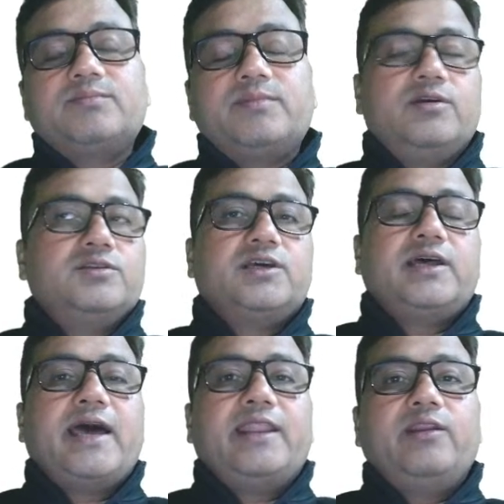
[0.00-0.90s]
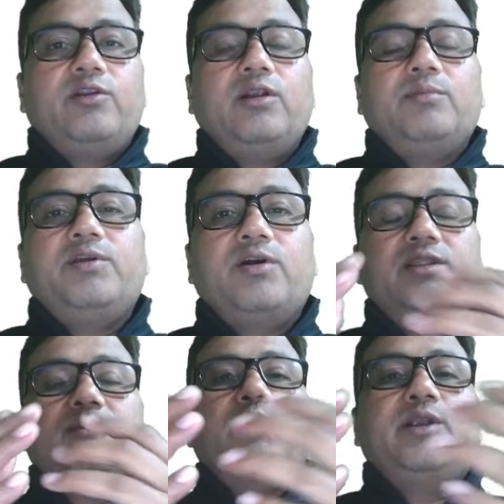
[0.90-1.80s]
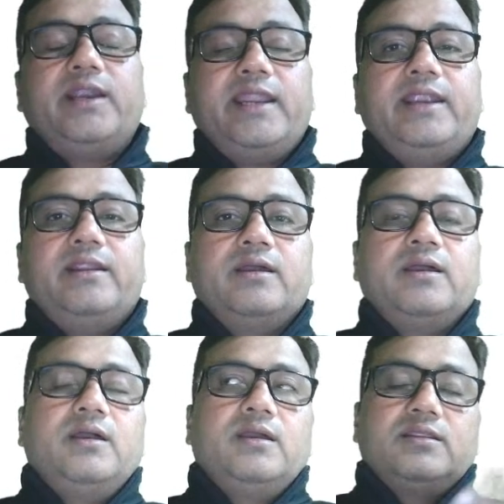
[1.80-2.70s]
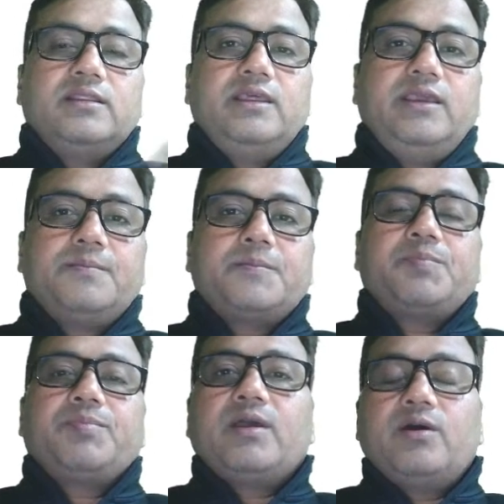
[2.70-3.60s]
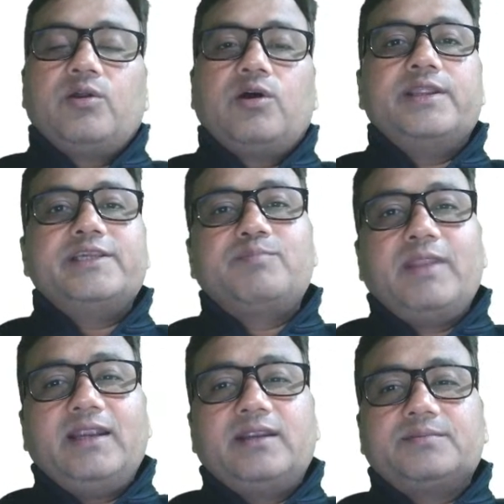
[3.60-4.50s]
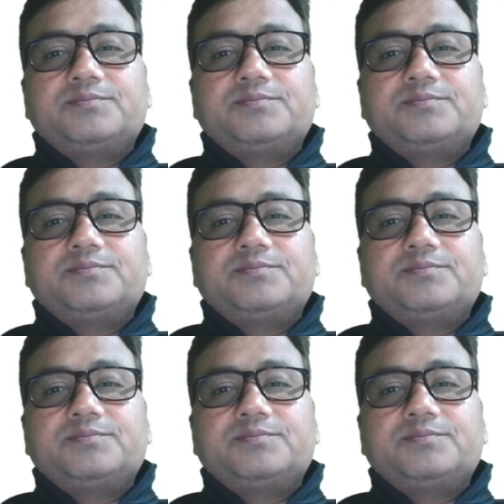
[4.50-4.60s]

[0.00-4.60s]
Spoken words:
Because it's an iron rod, beyond the pointed end, the rod is blunt.